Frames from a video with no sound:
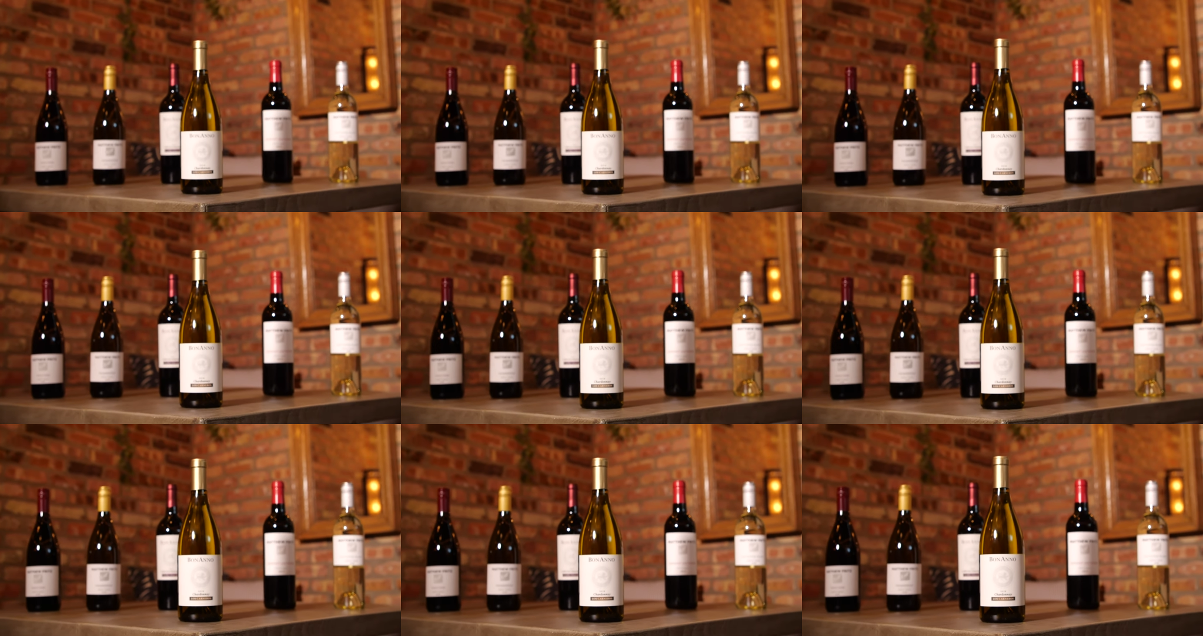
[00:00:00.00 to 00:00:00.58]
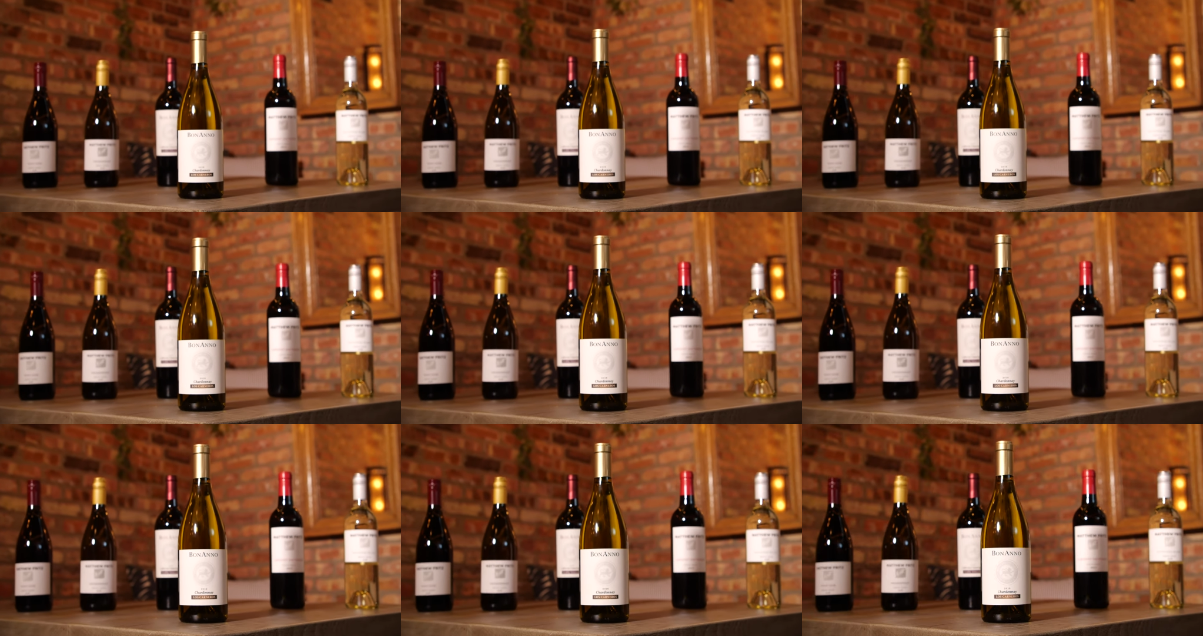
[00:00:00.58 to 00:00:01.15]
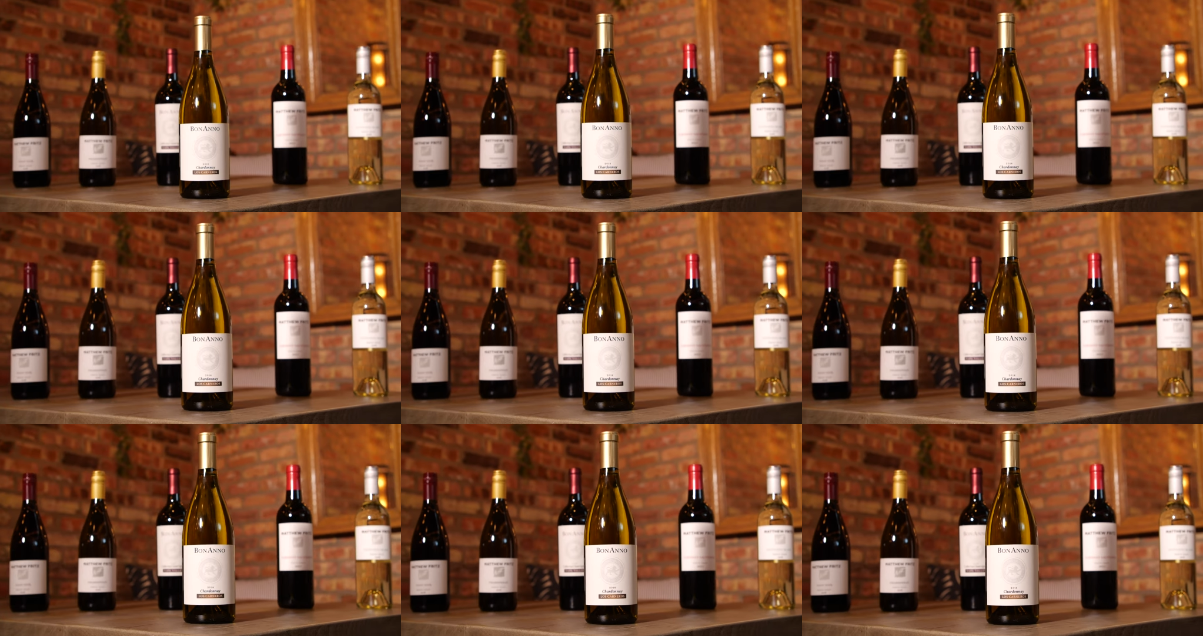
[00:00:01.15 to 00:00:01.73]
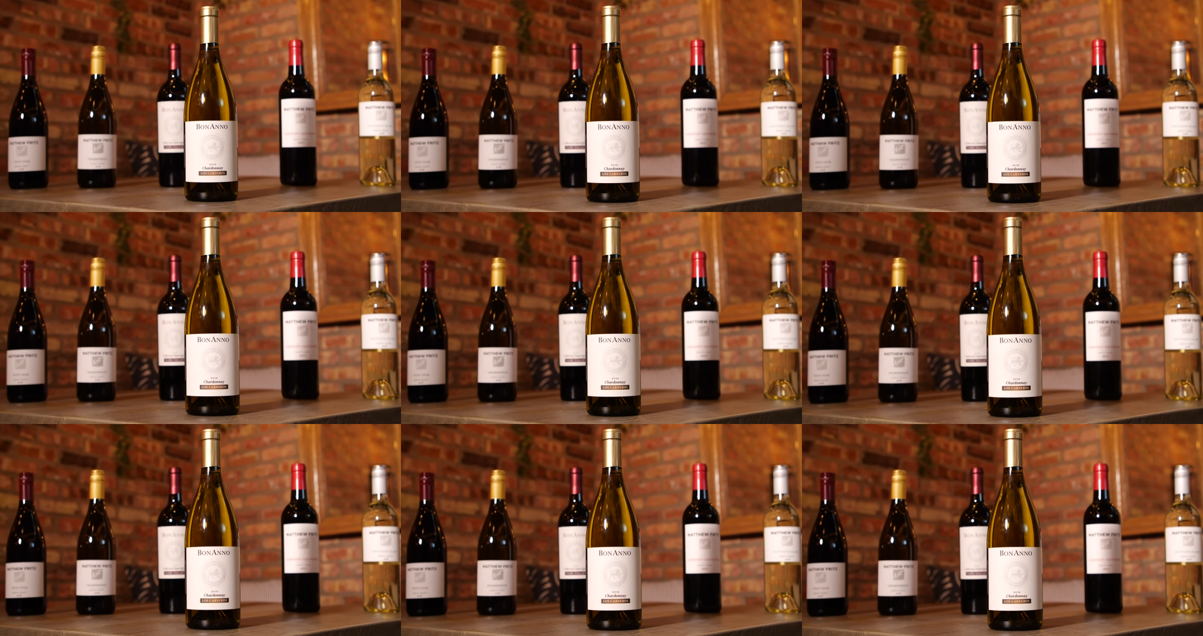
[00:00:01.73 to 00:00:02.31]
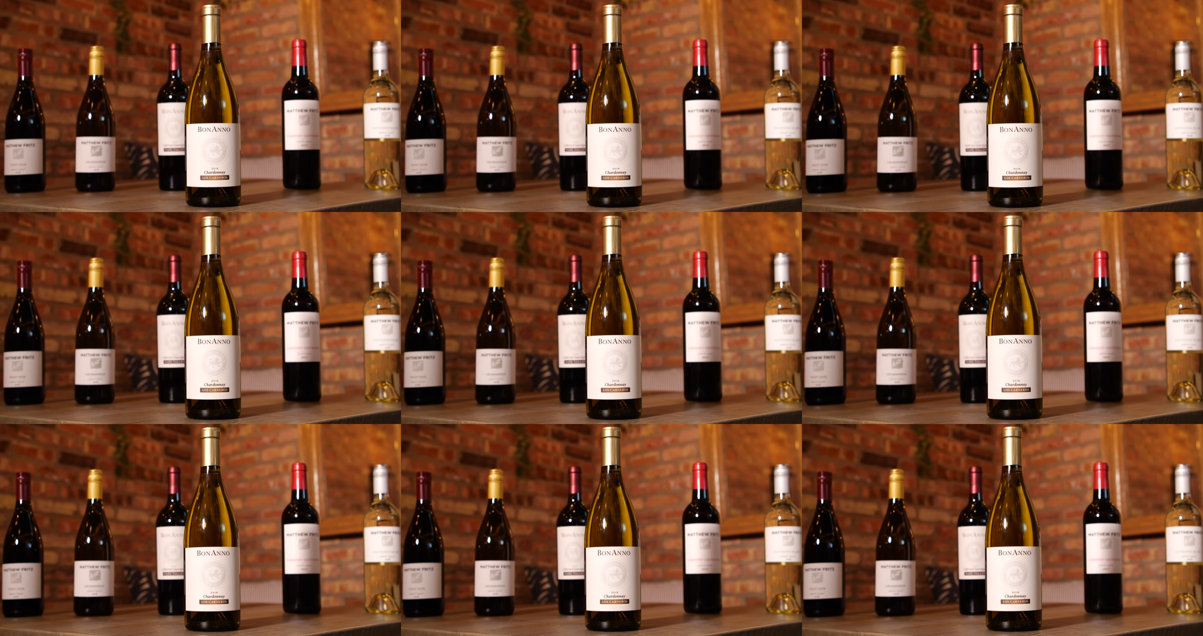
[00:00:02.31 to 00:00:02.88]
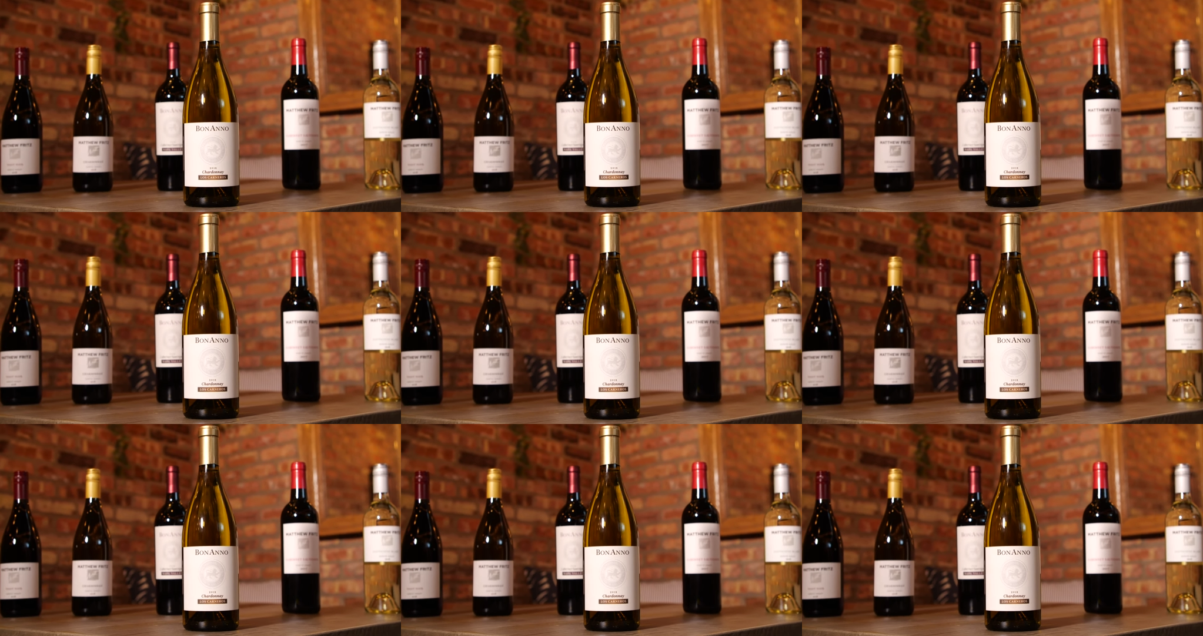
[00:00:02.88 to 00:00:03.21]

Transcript: [unreadable: no face in view]